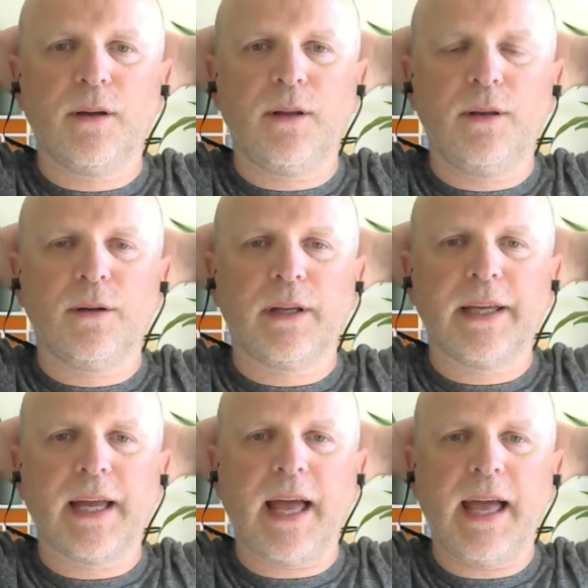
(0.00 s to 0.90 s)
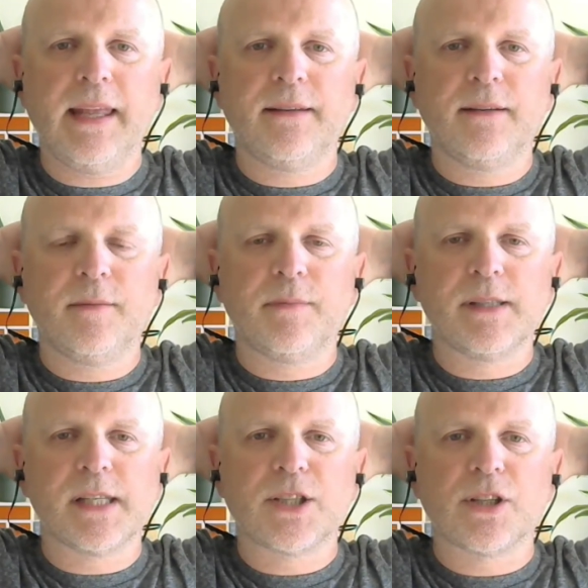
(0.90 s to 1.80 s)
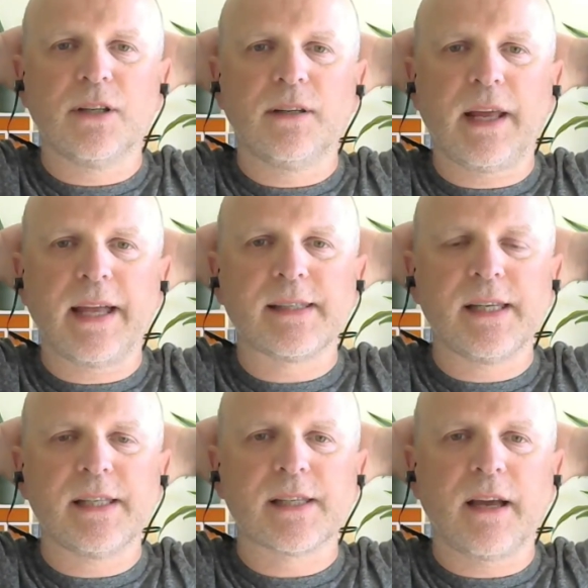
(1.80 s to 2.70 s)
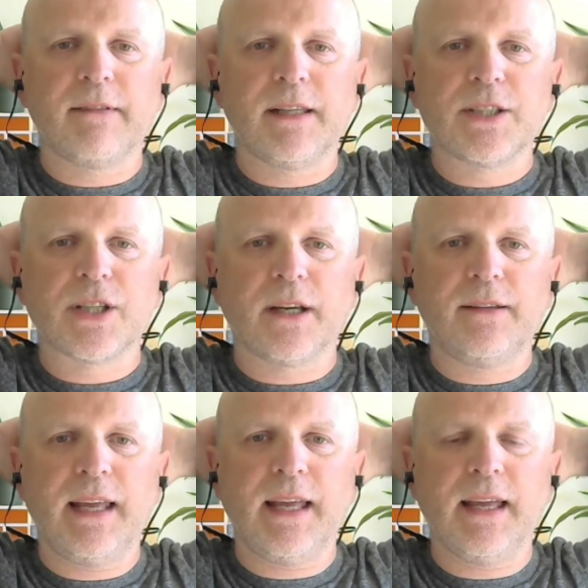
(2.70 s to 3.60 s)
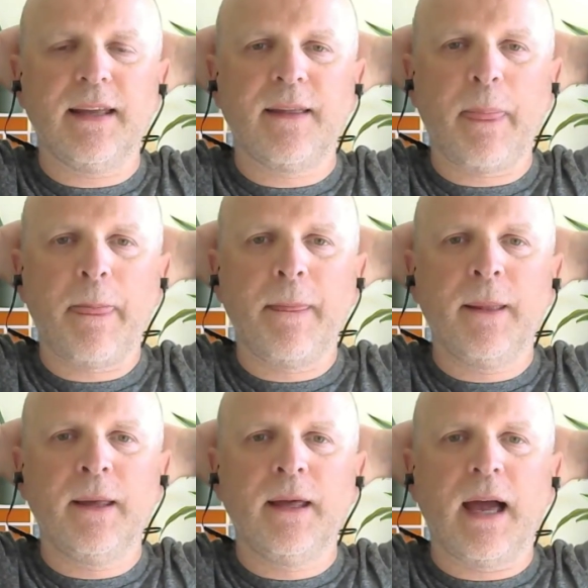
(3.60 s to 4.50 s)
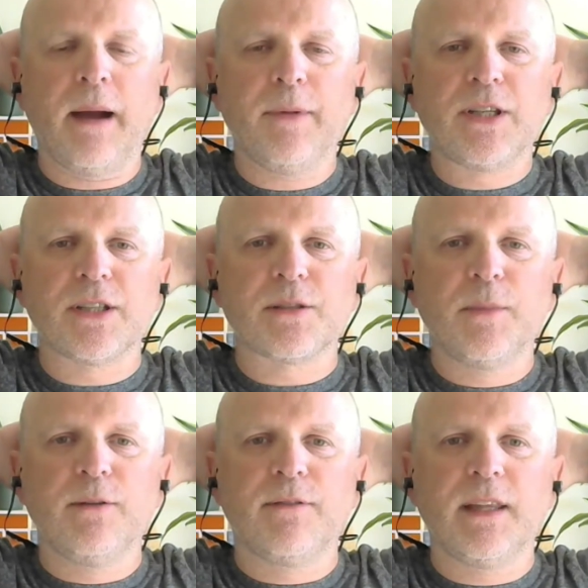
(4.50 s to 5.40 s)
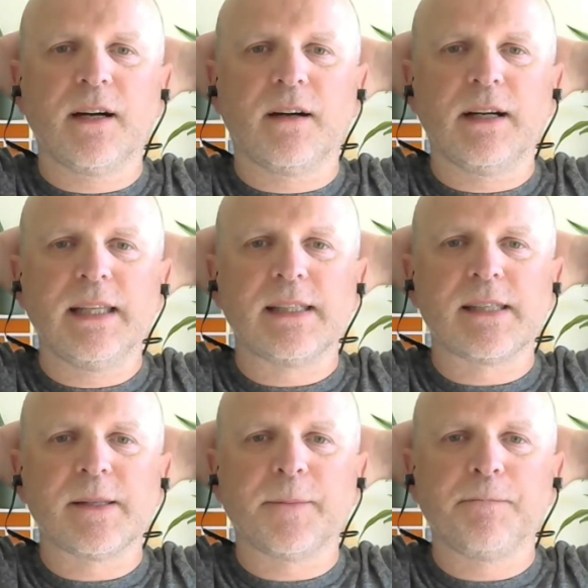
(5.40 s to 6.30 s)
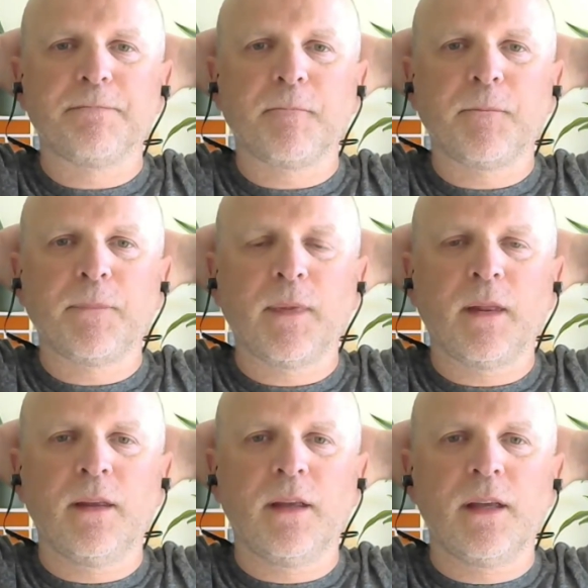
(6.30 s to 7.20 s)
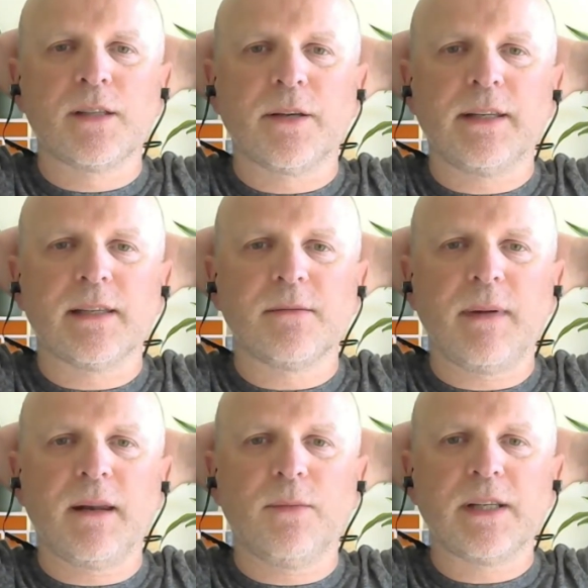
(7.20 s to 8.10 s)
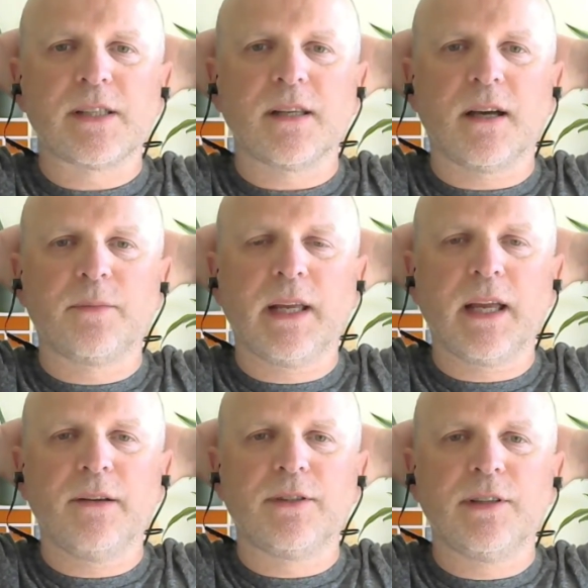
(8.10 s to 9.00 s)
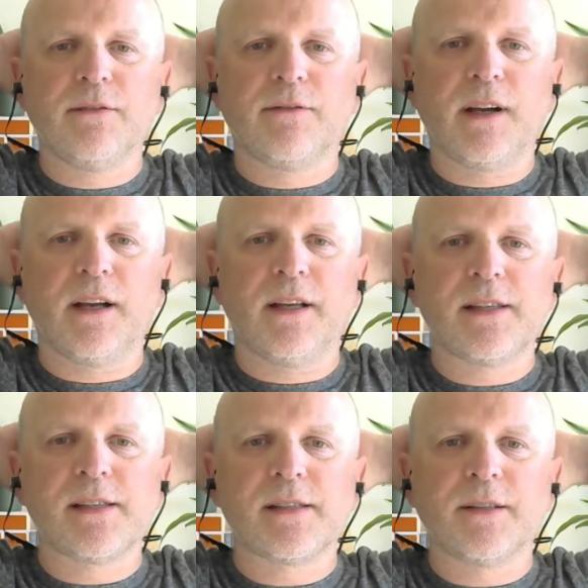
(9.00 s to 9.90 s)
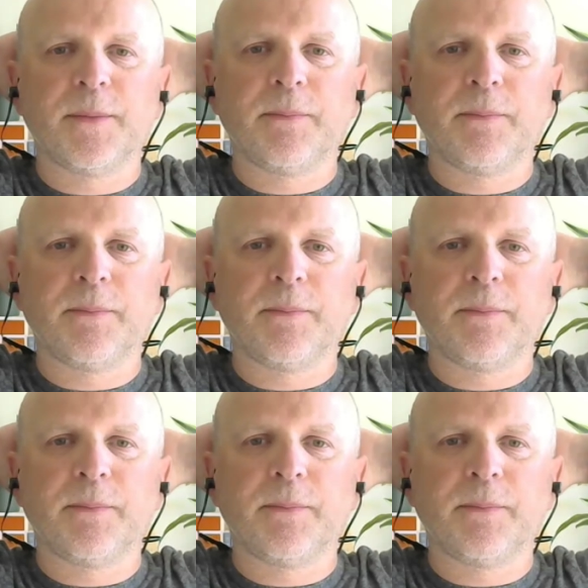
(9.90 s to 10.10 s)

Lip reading: looking ahead position, as it is currently shown here. And we just move the eyes. So it doesn't matter which side we go to first,